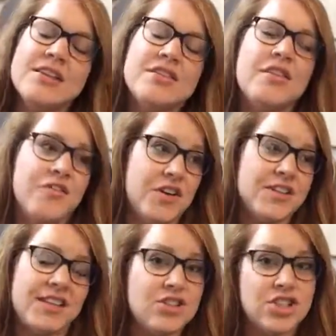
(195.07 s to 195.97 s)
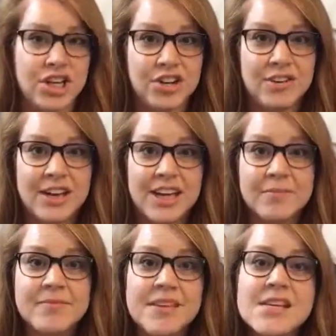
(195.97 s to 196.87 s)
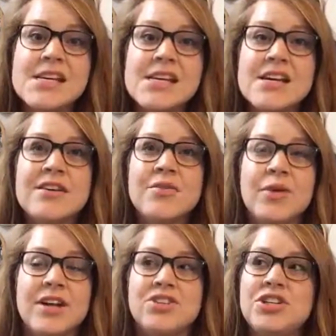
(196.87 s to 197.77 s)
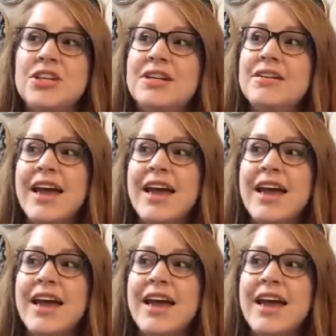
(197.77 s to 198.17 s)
So the first thing is January, which